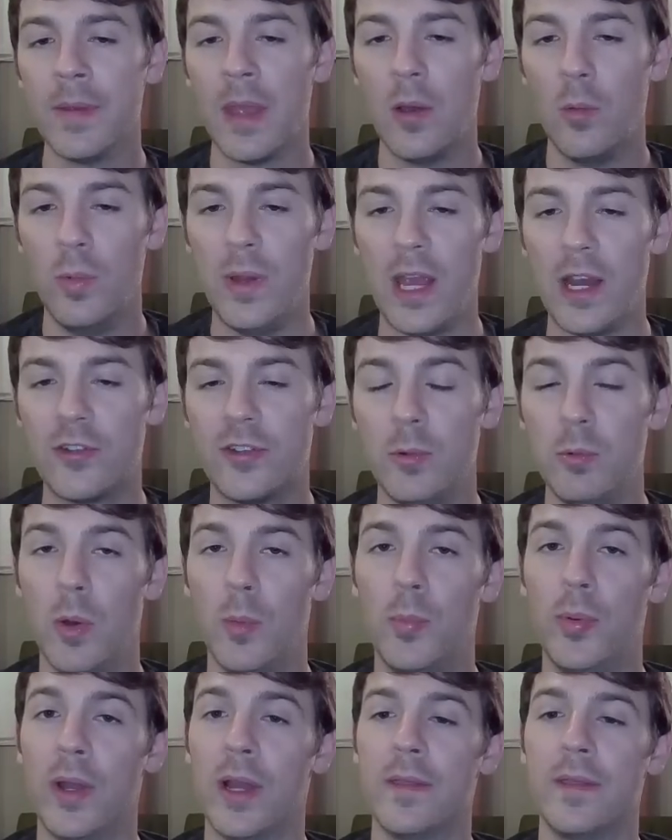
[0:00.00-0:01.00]
we actually will
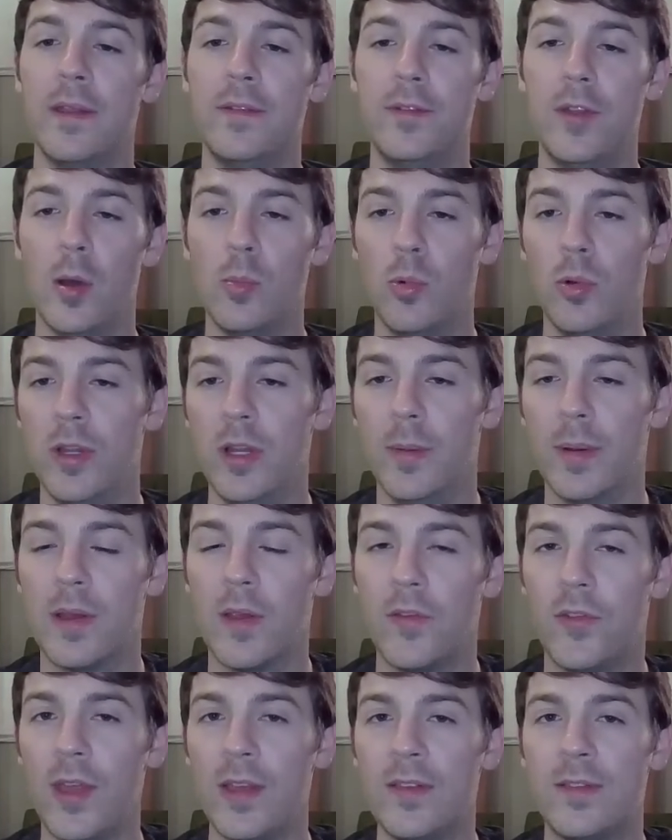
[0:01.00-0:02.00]
bring in the double here,
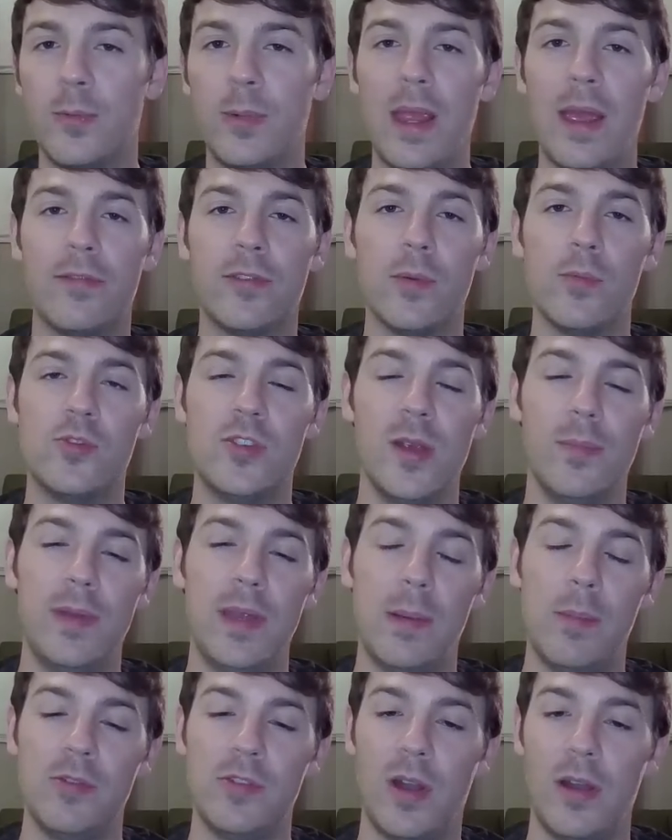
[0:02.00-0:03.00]
because since we have some chip
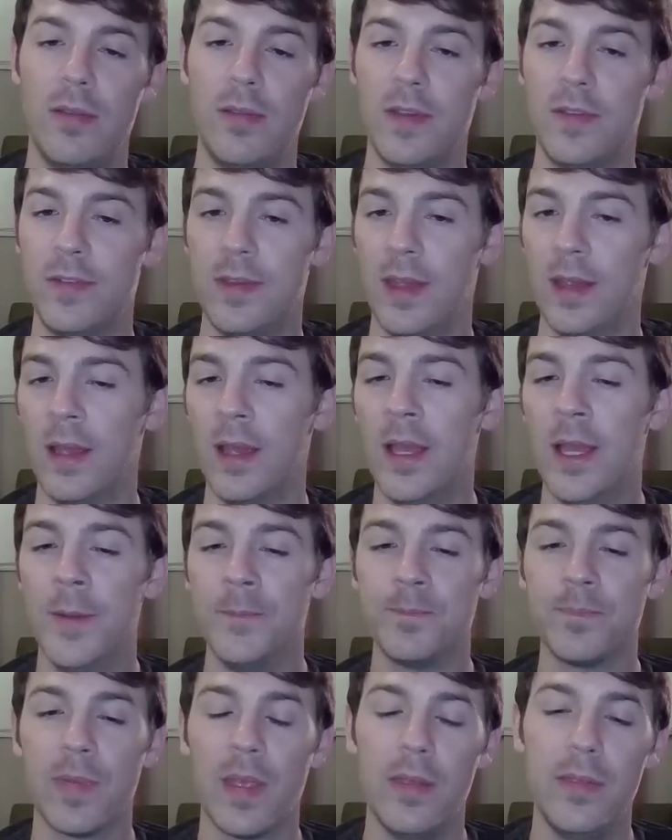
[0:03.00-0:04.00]
damage onto this thing,
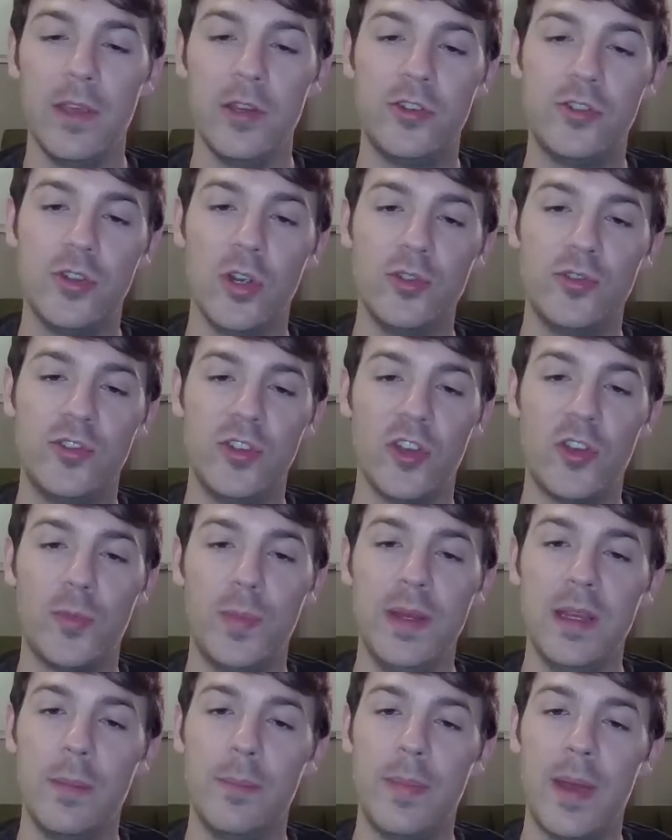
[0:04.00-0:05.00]
this should just
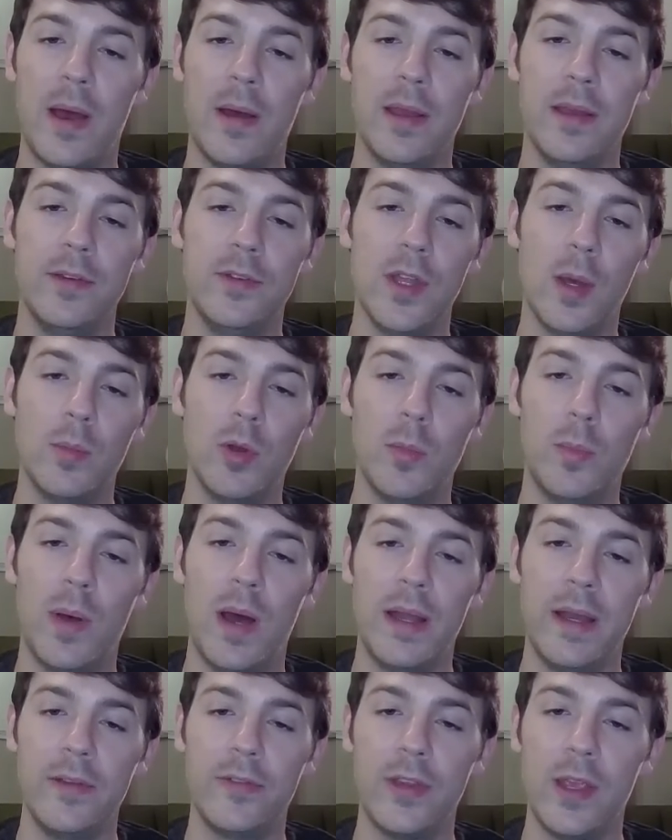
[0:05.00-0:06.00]
be about in double
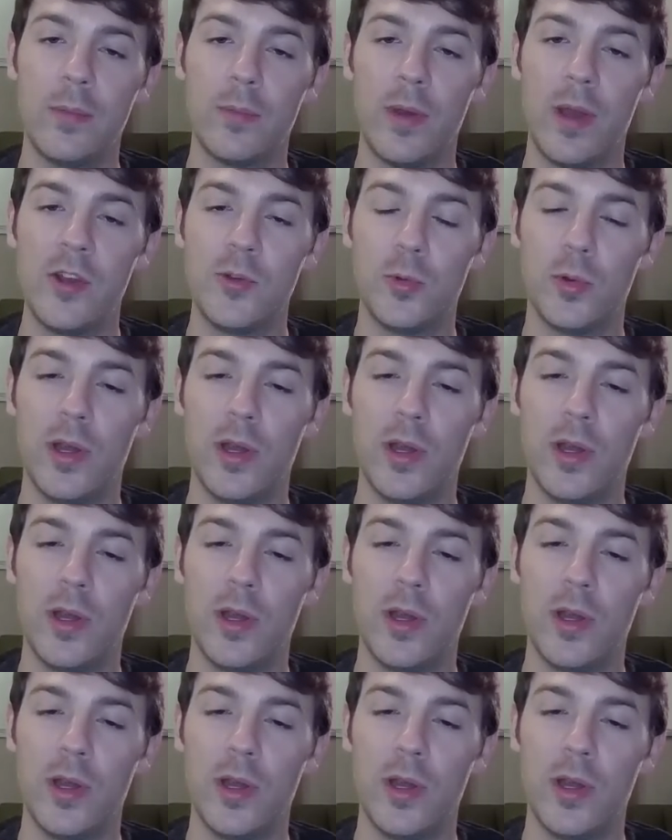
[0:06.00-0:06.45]
Body Slam range.